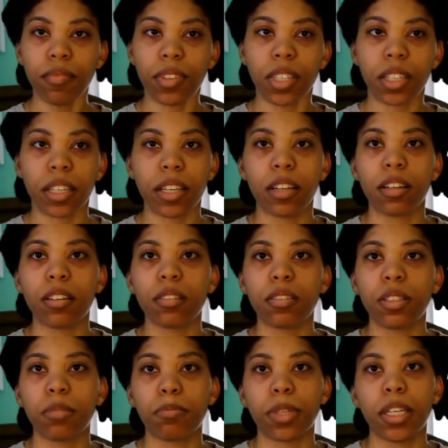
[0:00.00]

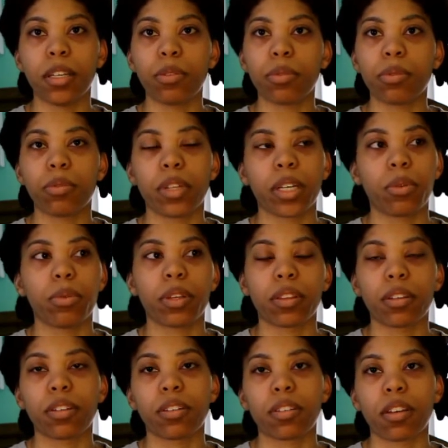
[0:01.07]
like with
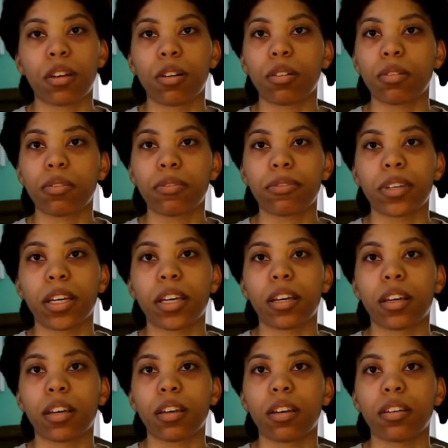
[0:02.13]
yourself,
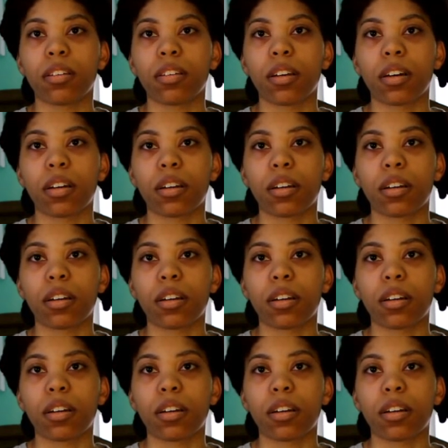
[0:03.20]
and